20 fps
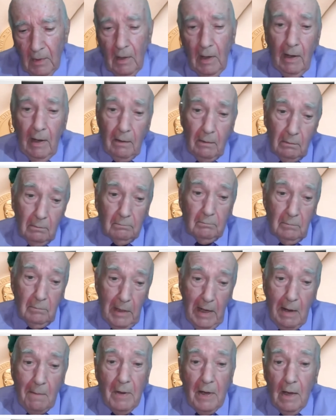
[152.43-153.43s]
and
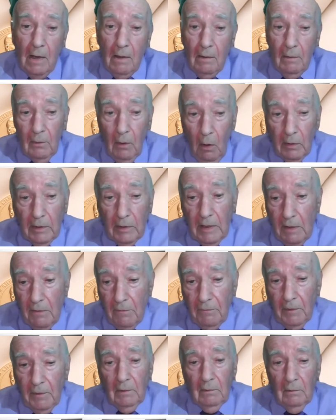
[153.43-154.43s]
maybe
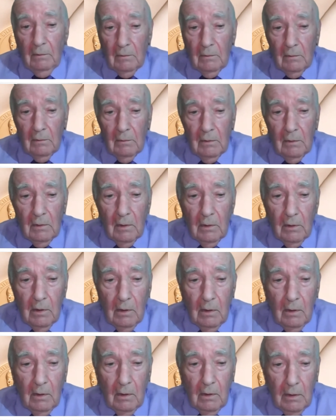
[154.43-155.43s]
even
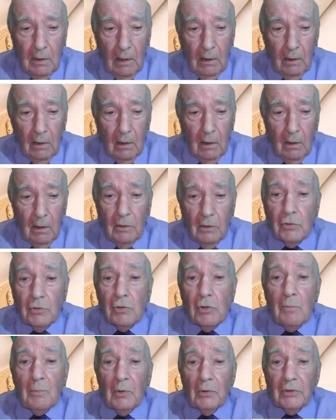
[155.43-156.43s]

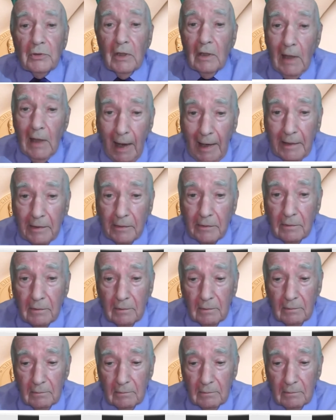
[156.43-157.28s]
consumer delight.